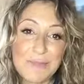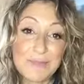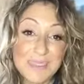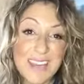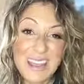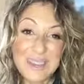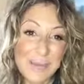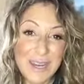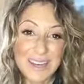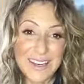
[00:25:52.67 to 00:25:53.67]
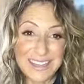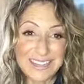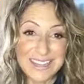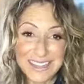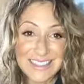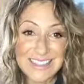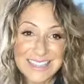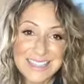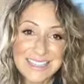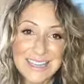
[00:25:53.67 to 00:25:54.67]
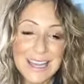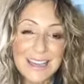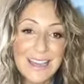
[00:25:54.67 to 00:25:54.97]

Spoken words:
staying committed and to consistency.